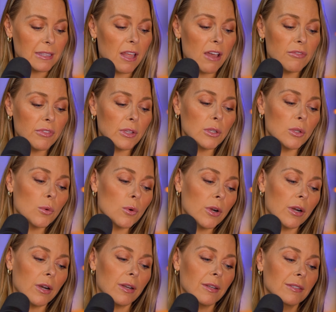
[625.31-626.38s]
love the
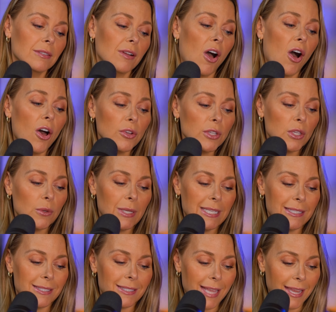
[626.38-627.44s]
Lord, all you
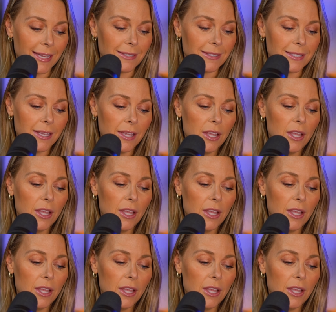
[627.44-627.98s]
his saints.